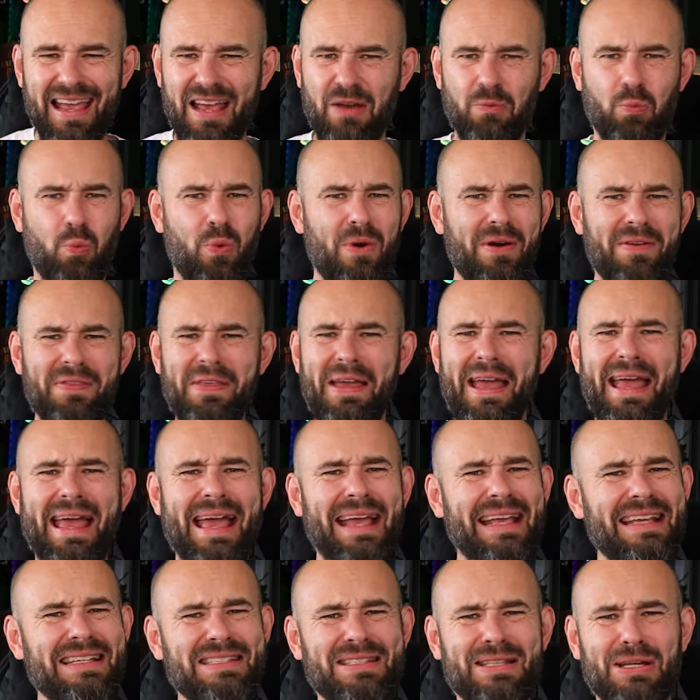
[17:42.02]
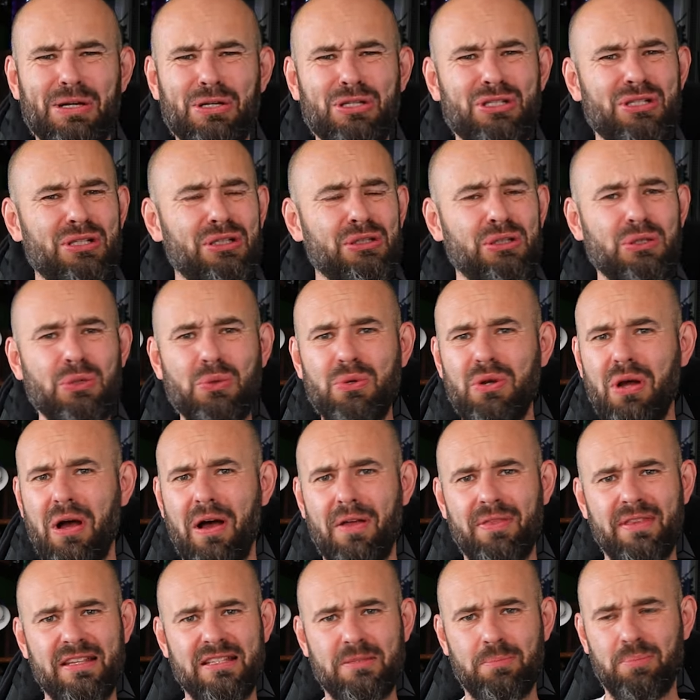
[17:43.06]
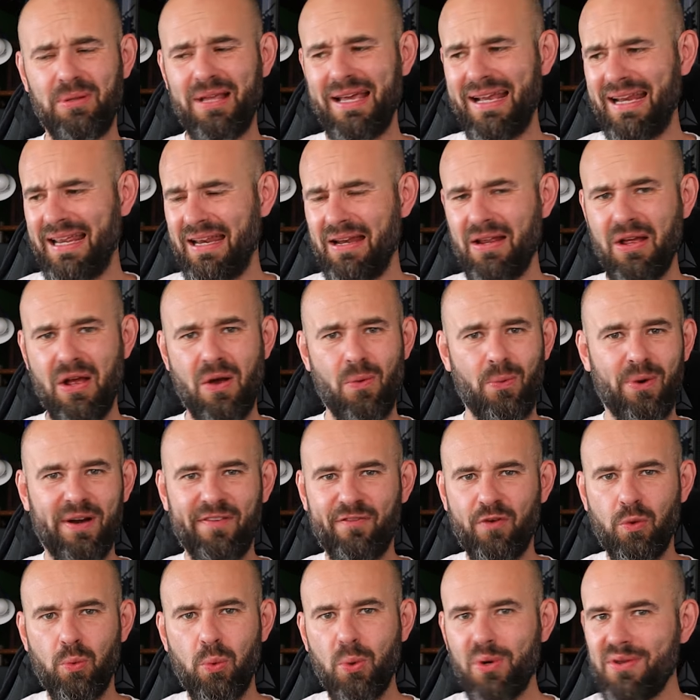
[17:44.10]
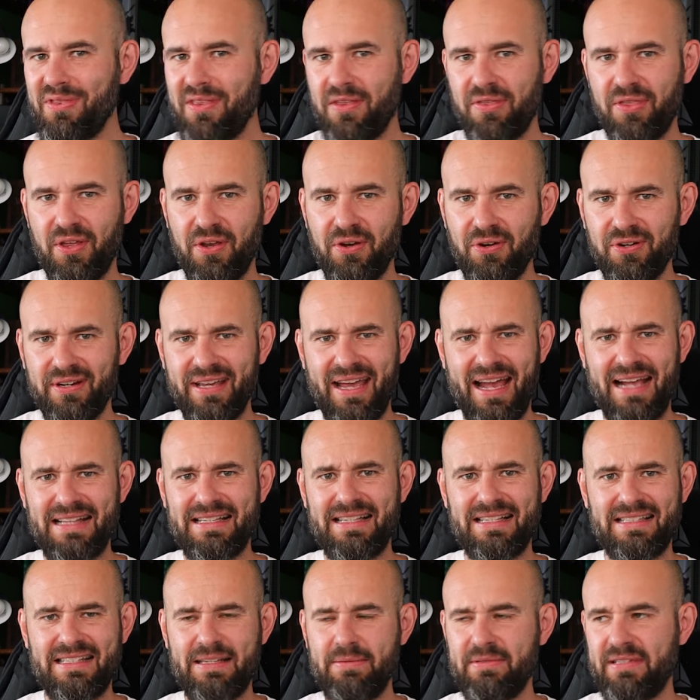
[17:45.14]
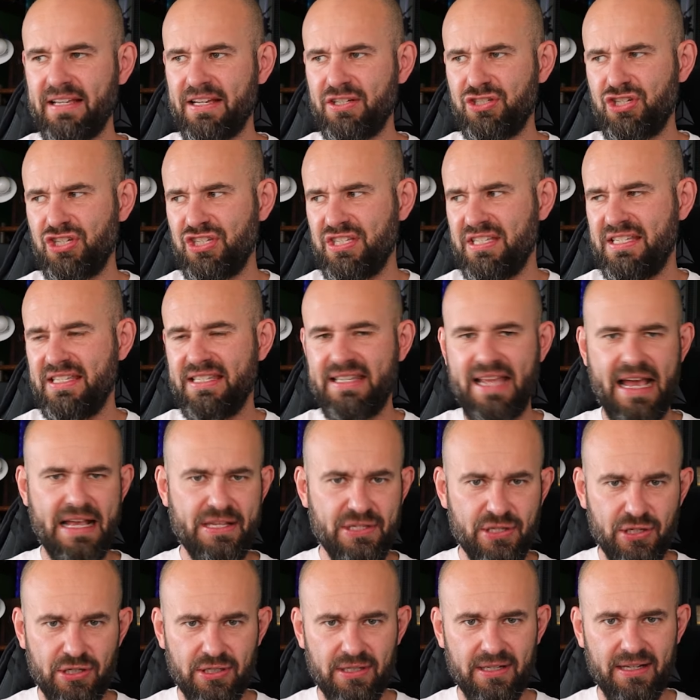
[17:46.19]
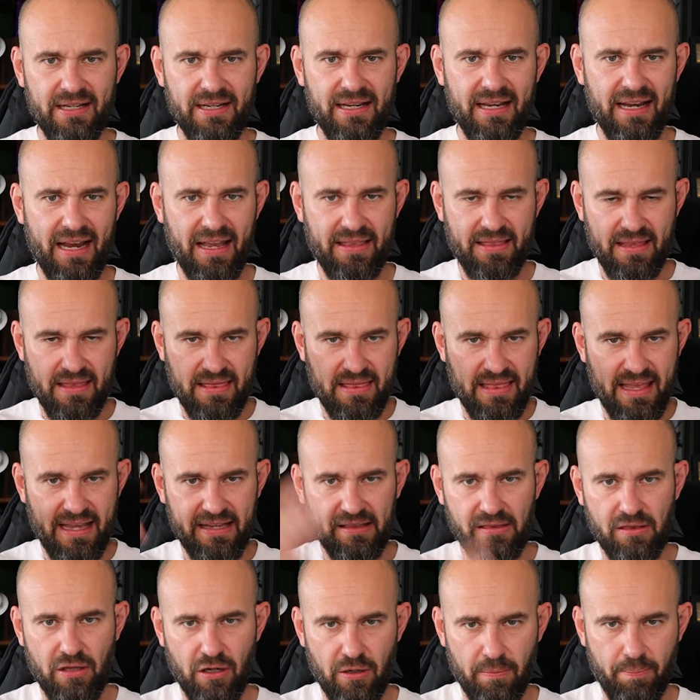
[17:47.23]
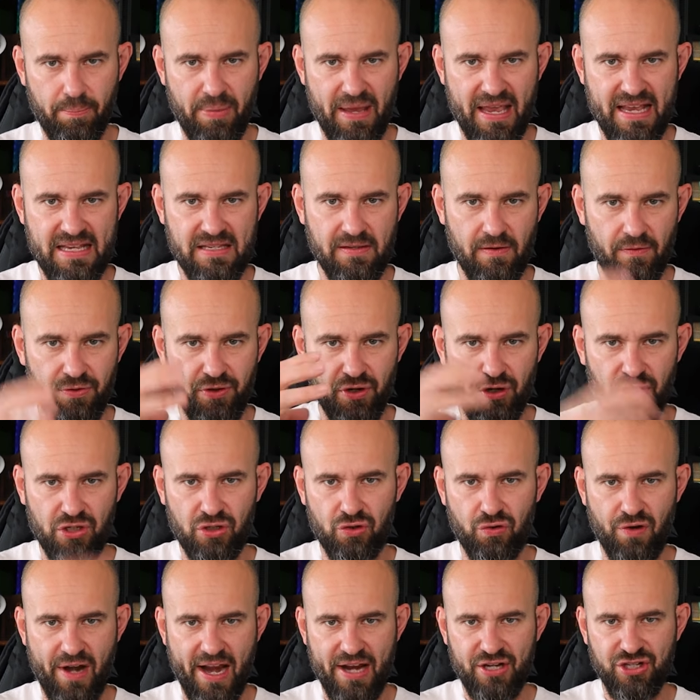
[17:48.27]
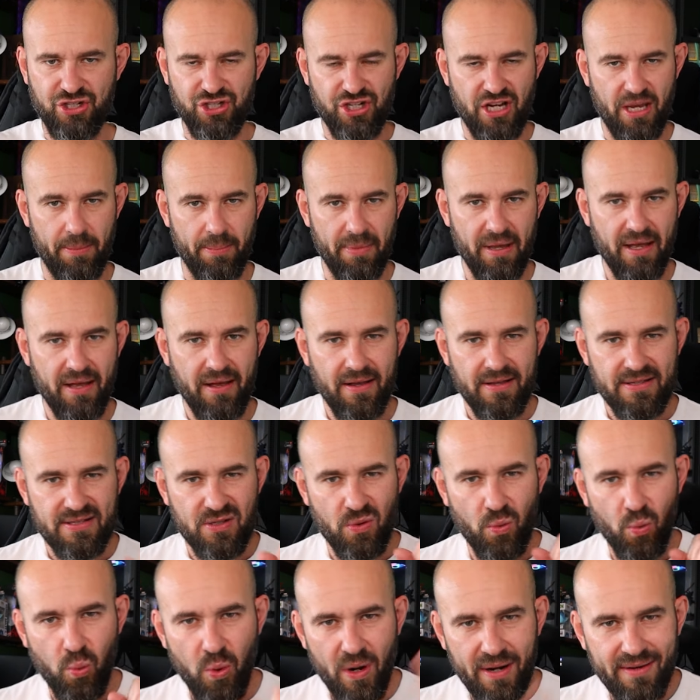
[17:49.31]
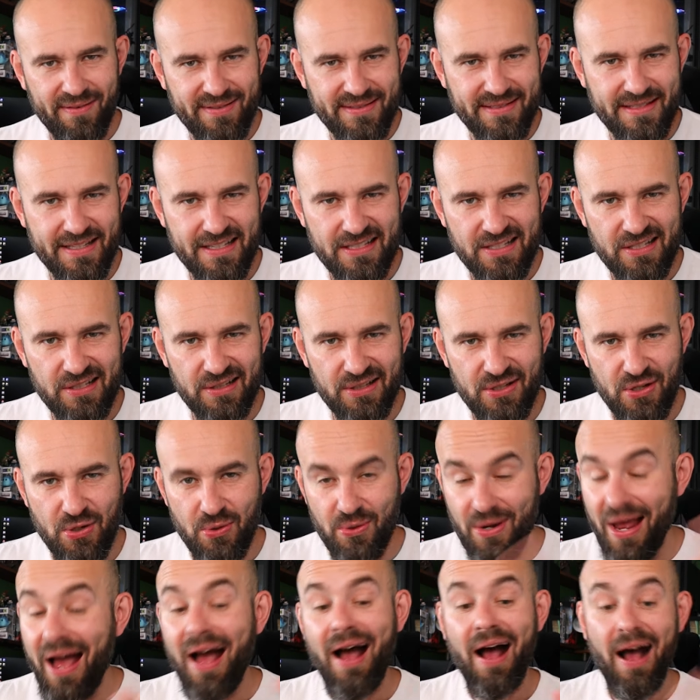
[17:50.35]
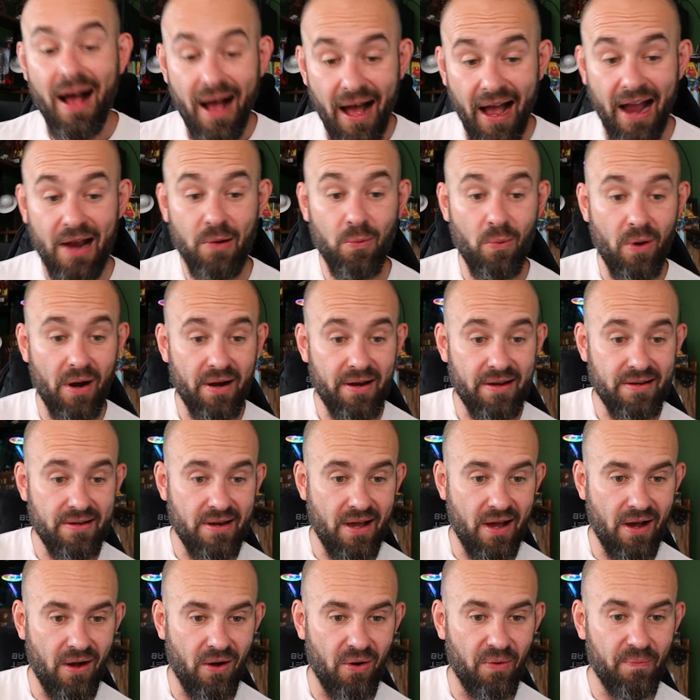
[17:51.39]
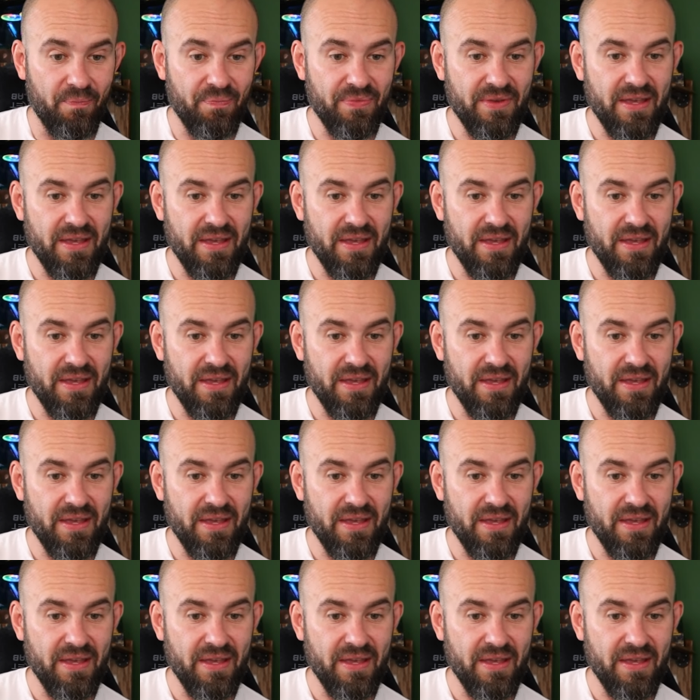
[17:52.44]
And where the heck is there a saloon on this planet? Whenever we're in the Thundercats, it seems like it's just desert and then like their base or their crash ship. So where is the saloon? I want to know.